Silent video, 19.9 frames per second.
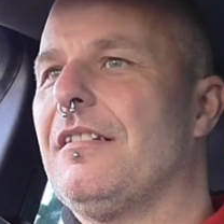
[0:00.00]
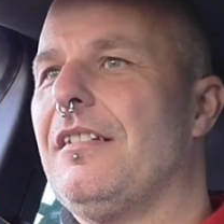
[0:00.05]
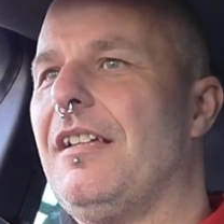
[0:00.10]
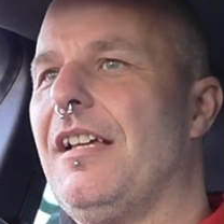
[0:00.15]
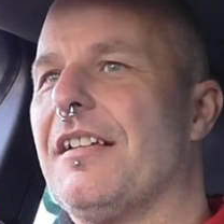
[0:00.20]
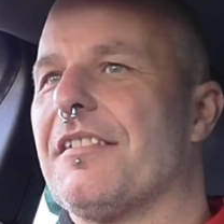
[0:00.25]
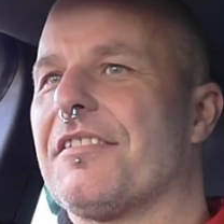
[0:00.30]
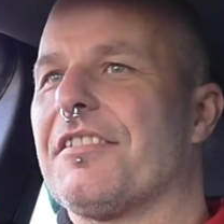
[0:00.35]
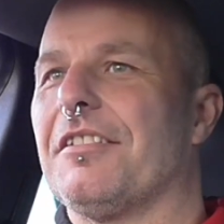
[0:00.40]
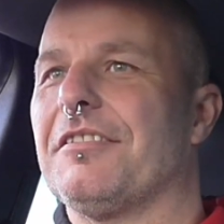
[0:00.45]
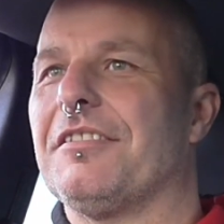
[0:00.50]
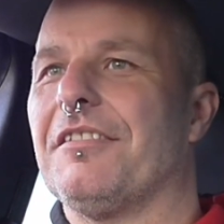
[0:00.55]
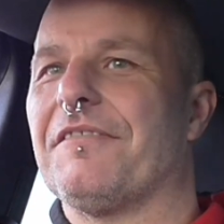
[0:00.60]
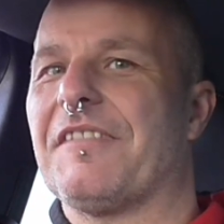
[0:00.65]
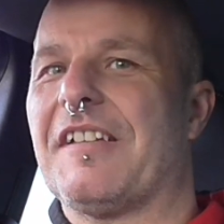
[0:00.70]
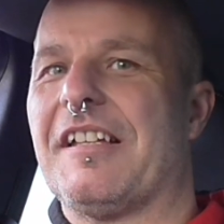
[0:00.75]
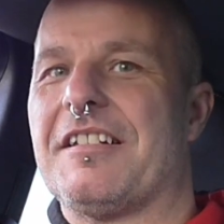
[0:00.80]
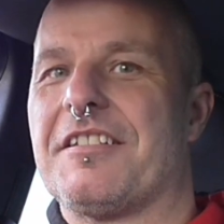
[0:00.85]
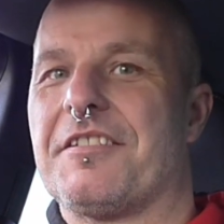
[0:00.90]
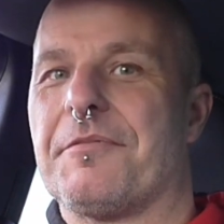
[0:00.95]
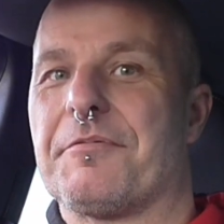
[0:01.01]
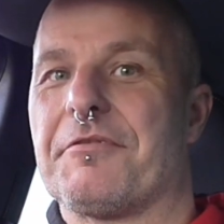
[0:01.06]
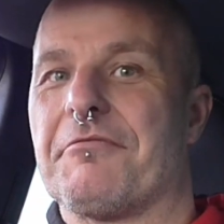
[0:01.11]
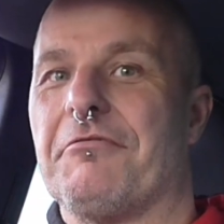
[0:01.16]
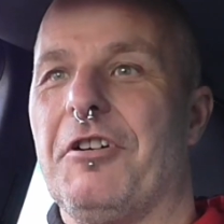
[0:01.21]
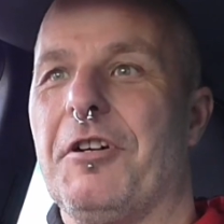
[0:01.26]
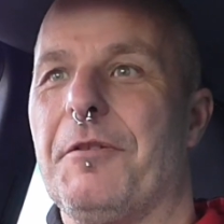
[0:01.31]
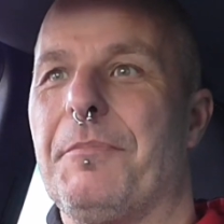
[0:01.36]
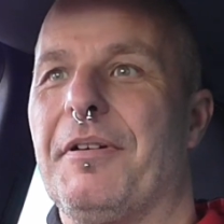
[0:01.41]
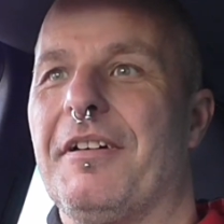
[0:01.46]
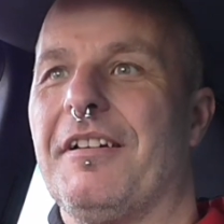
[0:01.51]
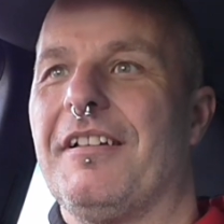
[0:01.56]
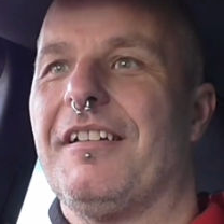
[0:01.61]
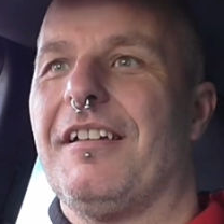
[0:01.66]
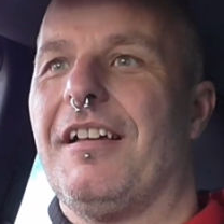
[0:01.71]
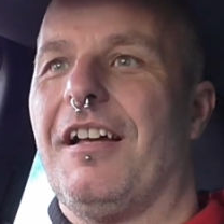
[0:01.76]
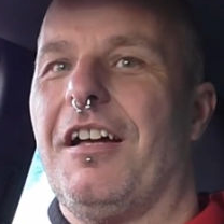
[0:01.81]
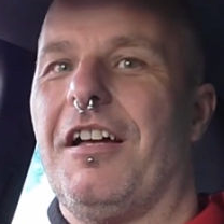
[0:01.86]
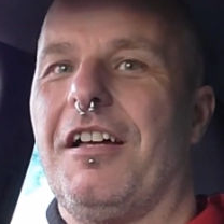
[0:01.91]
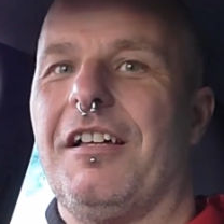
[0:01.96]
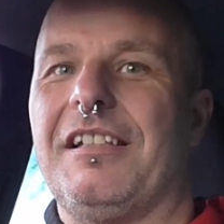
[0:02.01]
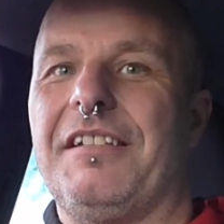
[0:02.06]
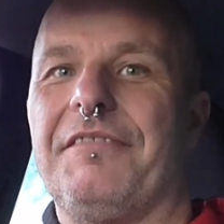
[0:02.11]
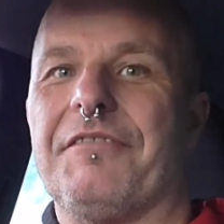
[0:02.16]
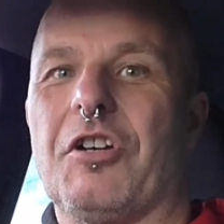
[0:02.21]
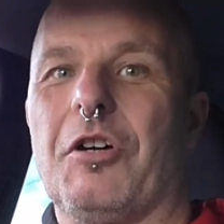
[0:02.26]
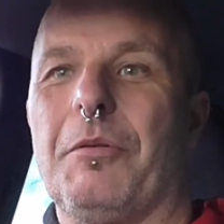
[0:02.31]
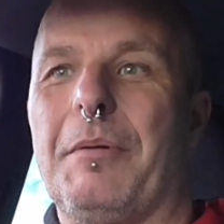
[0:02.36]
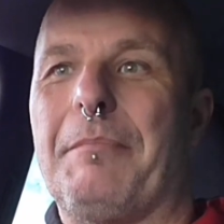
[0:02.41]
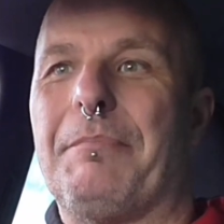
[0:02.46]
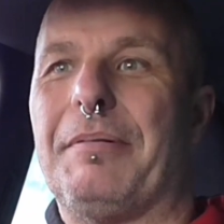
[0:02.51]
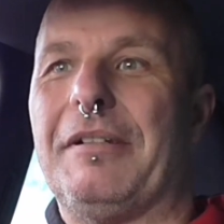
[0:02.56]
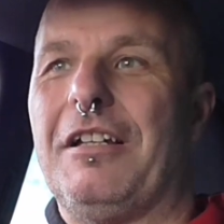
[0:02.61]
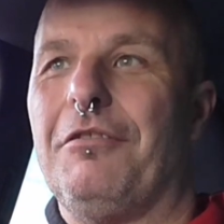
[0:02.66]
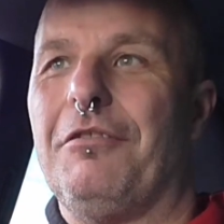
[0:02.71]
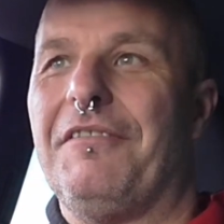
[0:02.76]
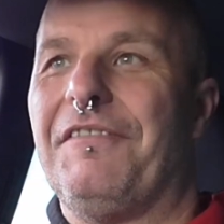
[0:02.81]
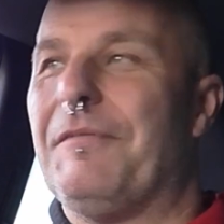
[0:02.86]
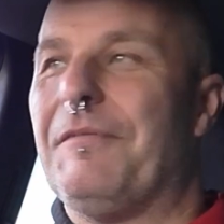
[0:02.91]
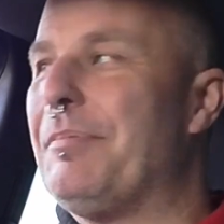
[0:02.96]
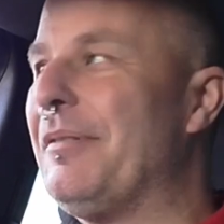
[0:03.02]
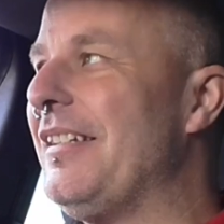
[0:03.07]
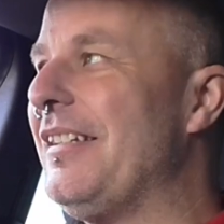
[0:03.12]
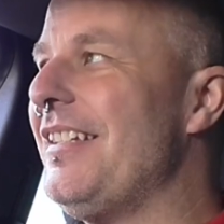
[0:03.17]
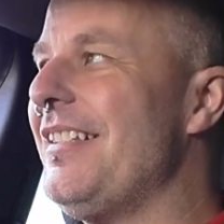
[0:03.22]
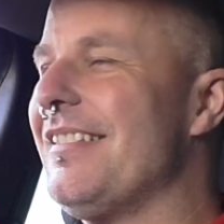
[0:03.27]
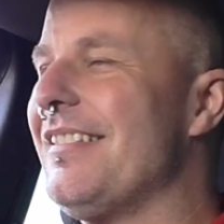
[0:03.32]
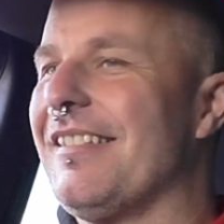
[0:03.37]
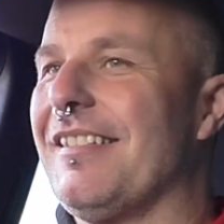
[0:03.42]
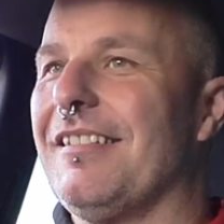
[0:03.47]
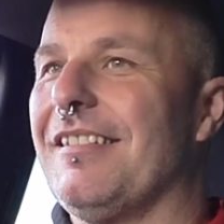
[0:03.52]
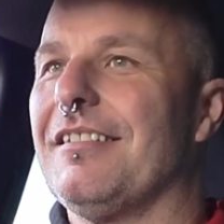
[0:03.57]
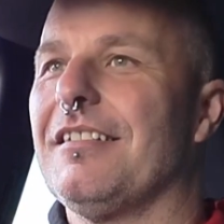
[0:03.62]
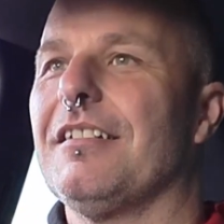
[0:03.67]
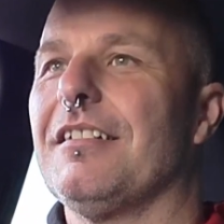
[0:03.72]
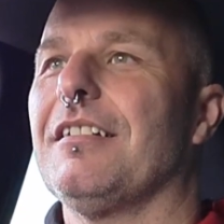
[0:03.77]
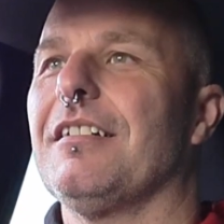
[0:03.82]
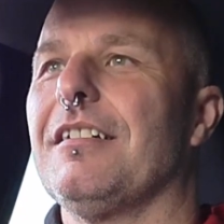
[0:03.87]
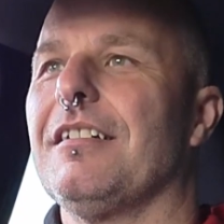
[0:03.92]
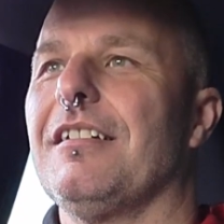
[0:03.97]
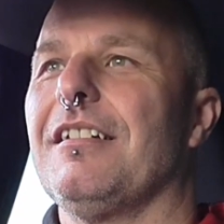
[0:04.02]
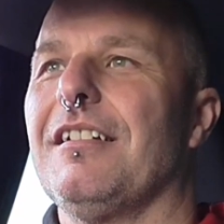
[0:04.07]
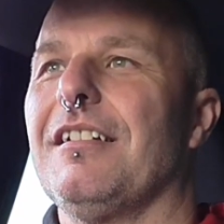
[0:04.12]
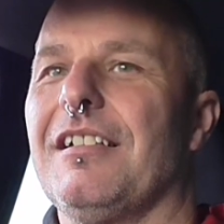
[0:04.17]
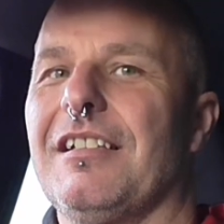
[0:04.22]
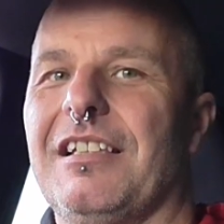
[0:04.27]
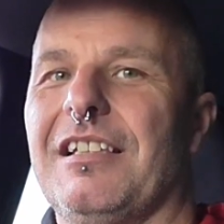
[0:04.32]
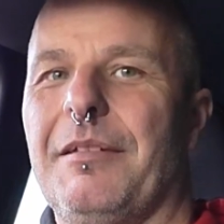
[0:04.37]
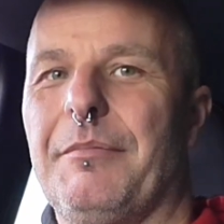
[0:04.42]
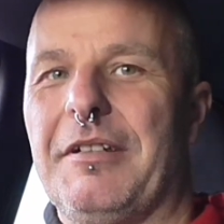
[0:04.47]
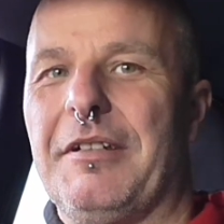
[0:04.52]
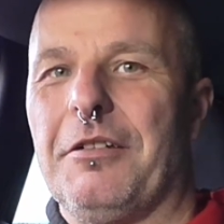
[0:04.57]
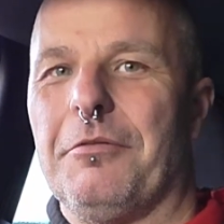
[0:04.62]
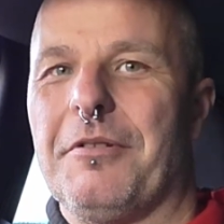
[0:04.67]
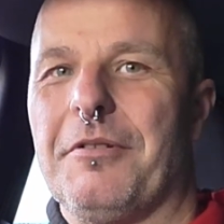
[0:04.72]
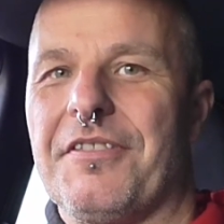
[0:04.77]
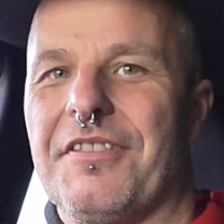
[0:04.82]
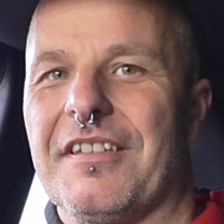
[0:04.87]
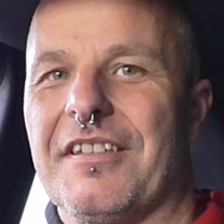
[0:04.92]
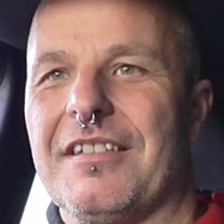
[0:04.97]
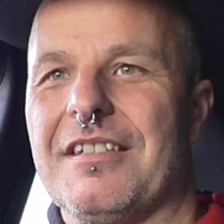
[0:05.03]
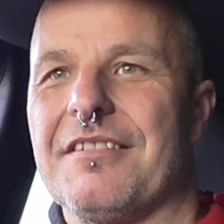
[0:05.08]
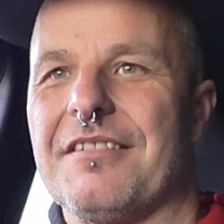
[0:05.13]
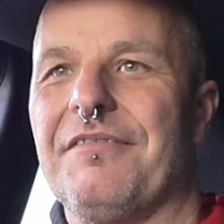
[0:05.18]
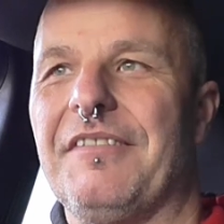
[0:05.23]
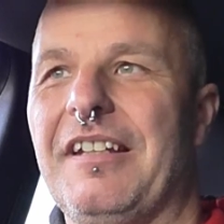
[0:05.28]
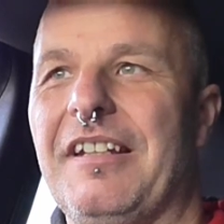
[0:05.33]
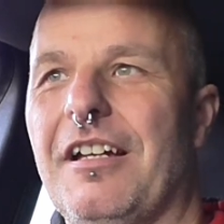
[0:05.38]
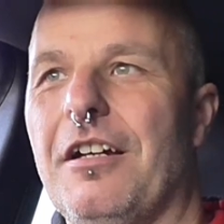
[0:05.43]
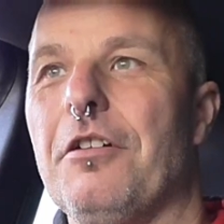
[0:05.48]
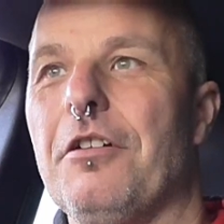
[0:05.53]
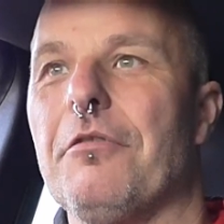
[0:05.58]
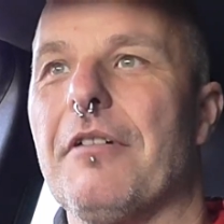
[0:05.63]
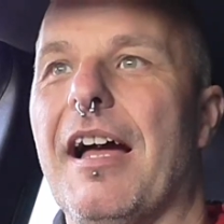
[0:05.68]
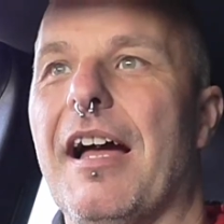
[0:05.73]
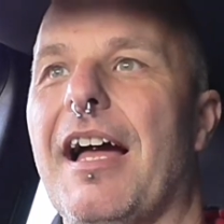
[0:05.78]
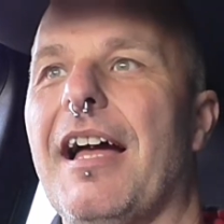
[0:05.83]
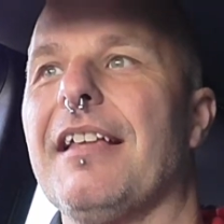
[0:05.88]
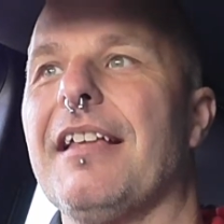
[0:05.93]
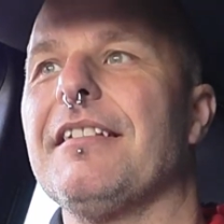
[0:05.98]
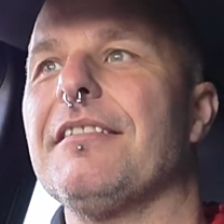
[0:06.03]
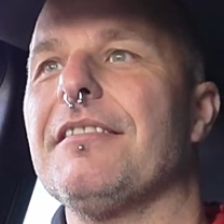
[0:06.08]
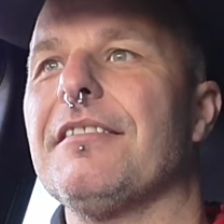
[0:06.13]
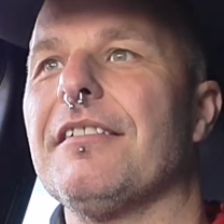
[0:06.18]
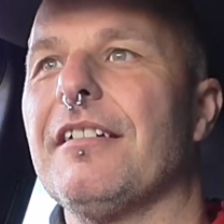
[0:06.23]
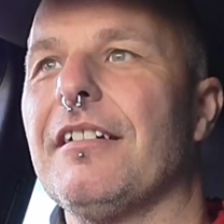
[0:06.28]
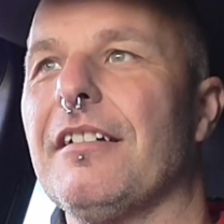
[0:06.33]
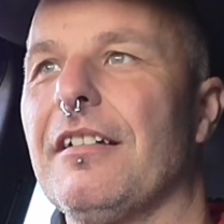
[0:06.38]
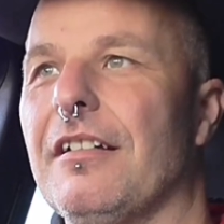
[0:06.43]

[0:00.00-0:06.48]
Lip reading: Yeah, so don't forget to subscribe. Leave a comment below if you please. Let me know what you think of this video, and